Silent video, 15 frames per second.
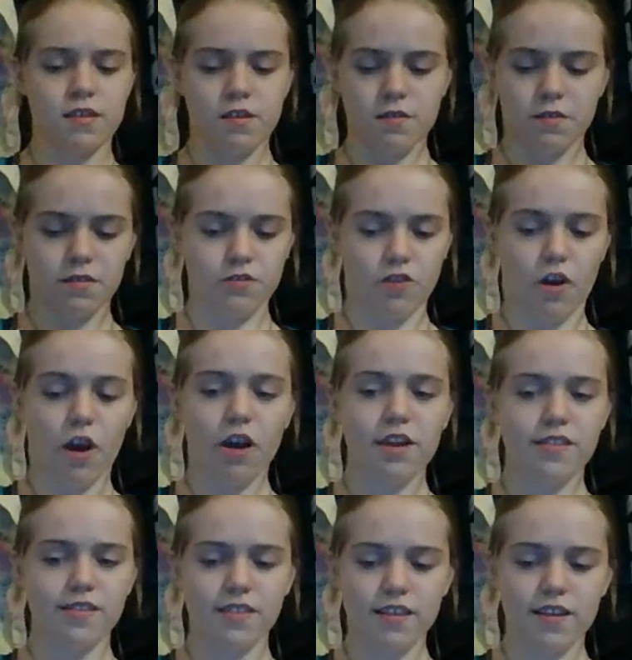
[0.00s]
which
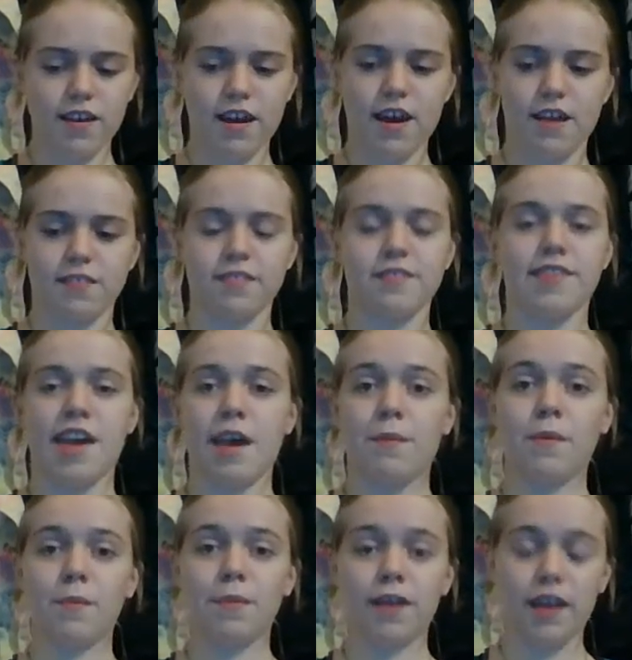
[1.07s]
honestly is a
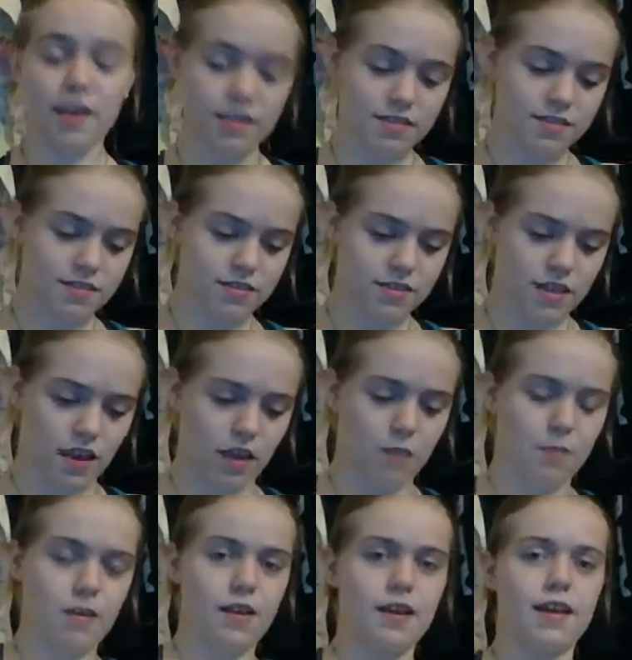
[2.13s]
table place. They
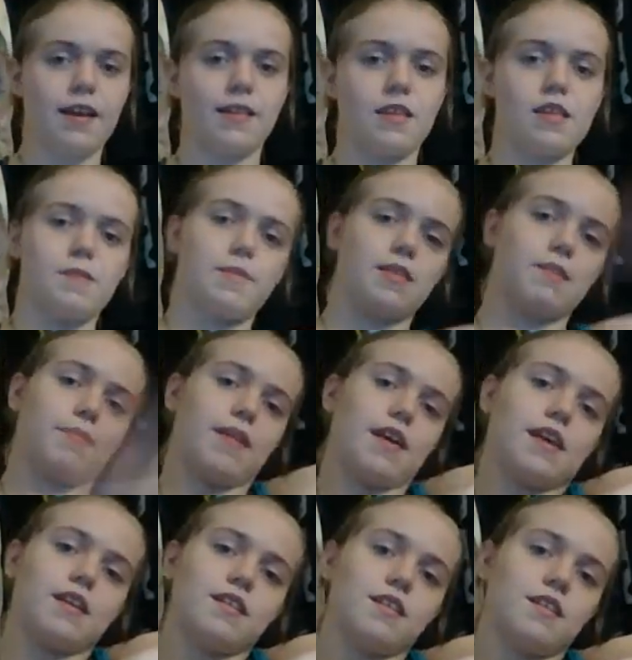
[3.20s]
put it in the
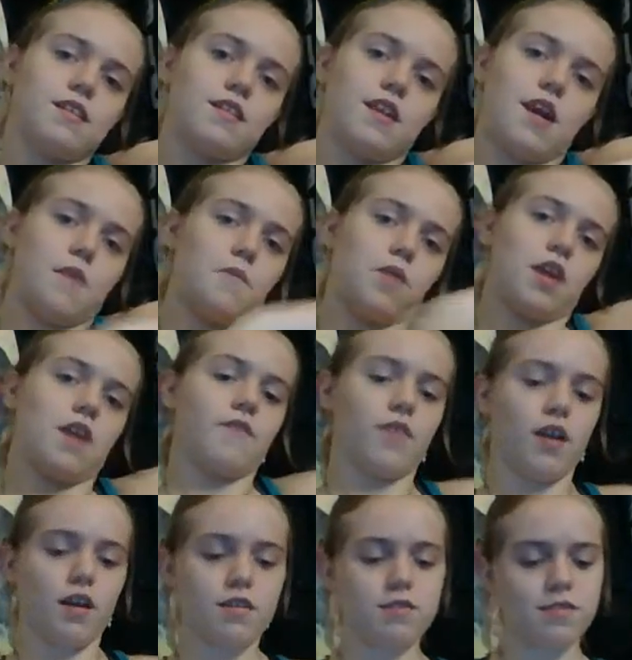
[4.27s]
plate and whatever
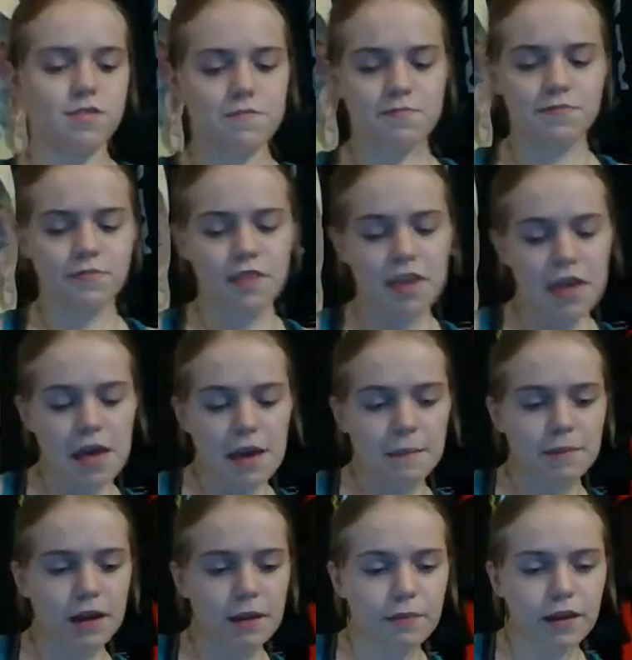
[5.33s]
else.
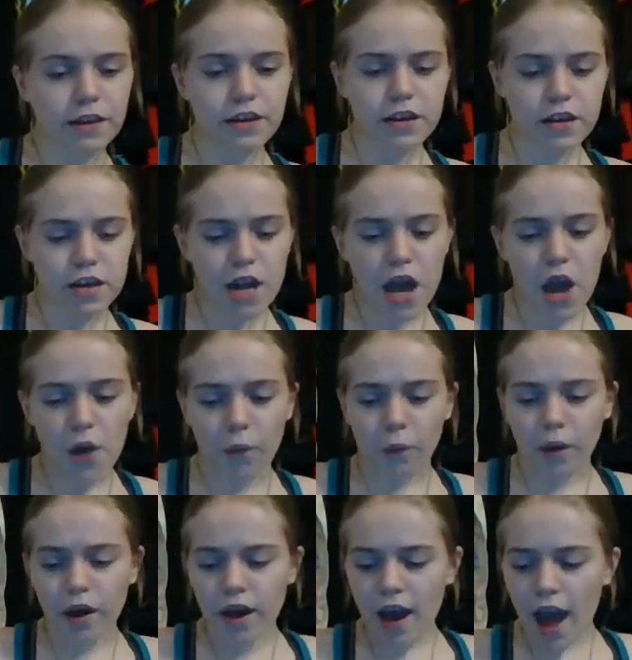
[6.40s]
But I'm like, no,
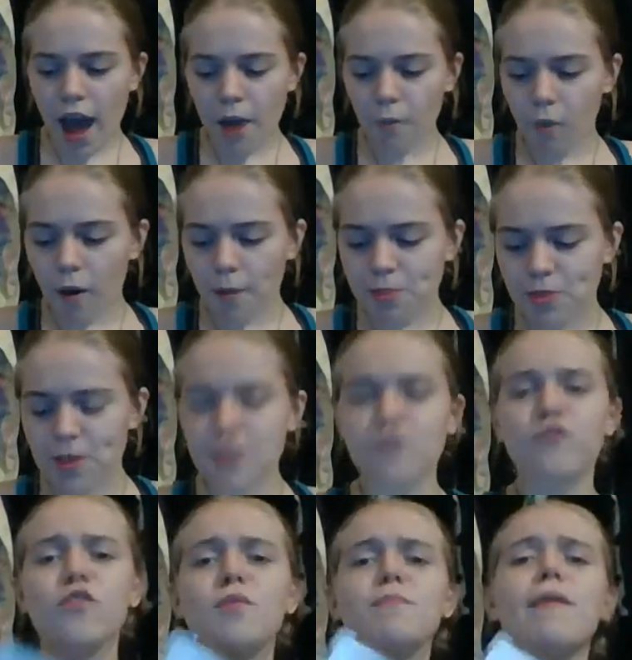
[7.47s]
I want this
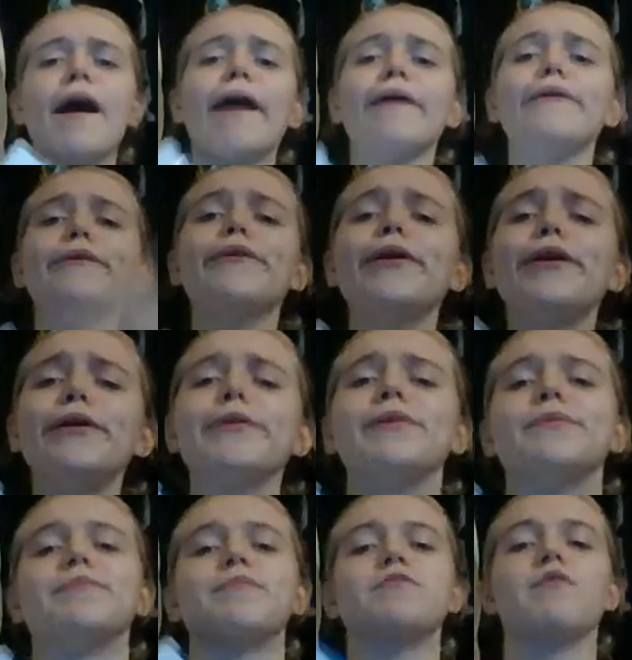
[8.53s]
for my
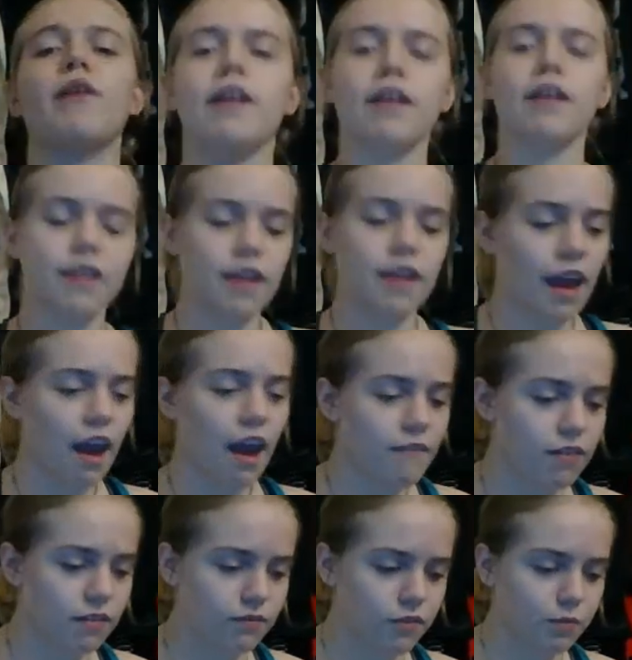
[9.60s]
room. So I have
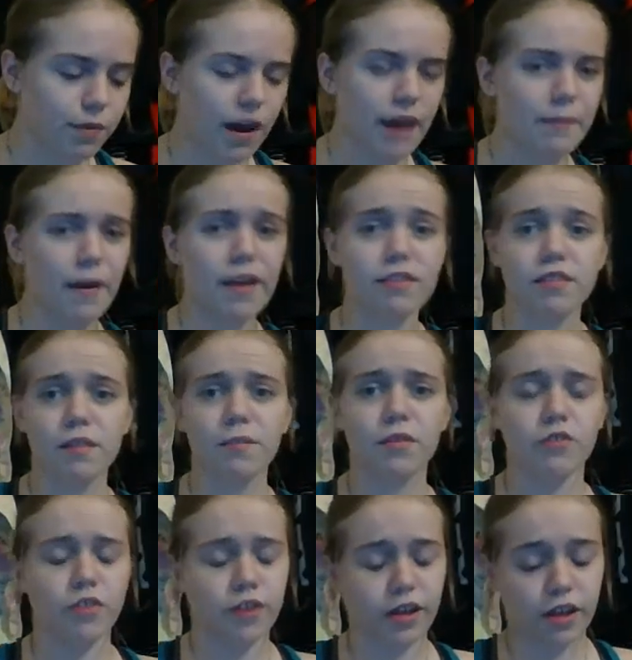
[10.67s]
it for my
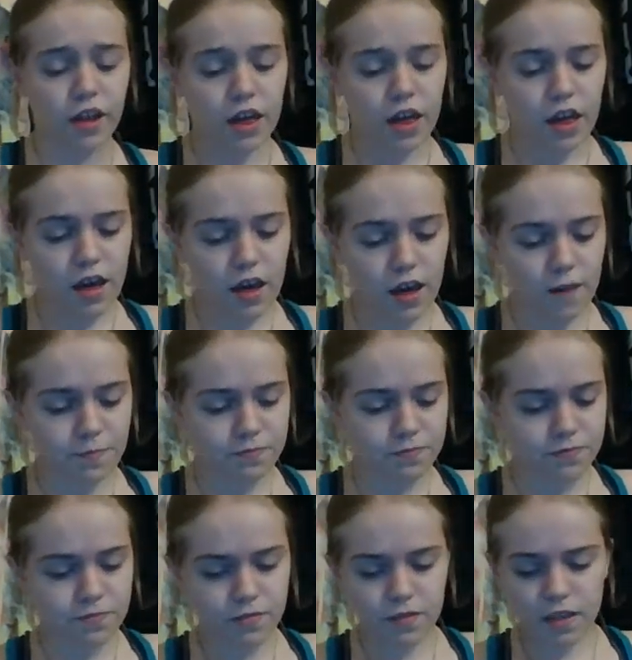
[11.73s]
stomach's hurting.
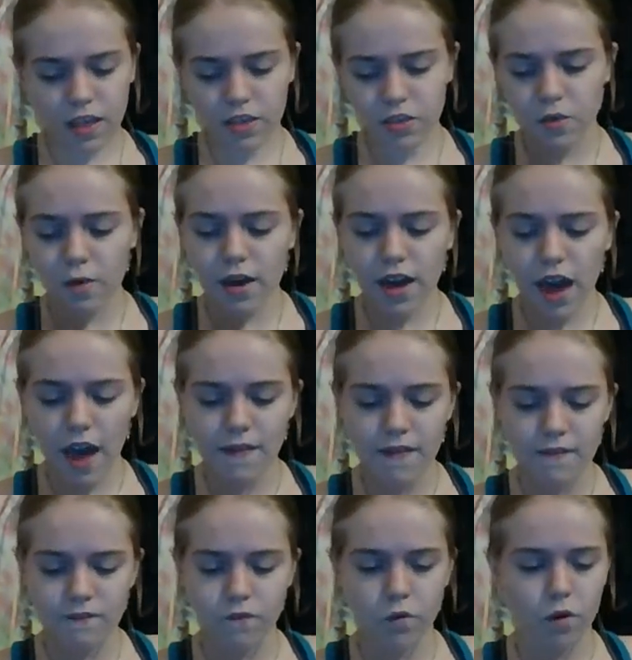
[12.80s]
So I have
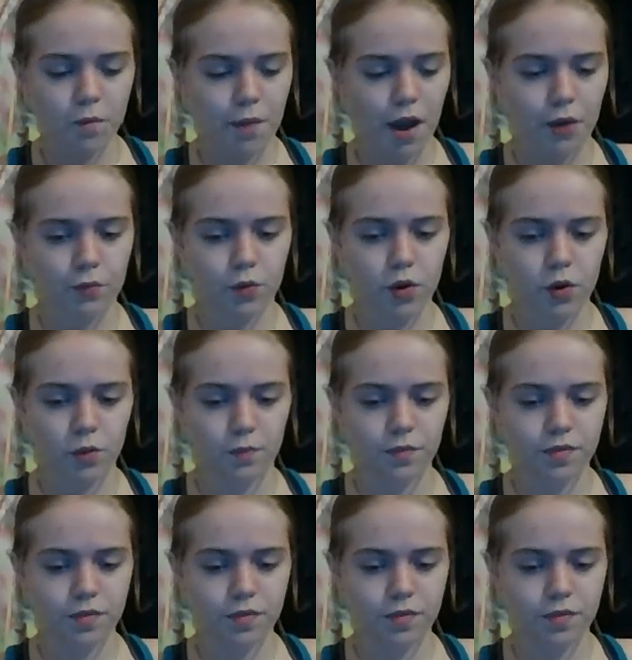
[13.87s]
it for my room.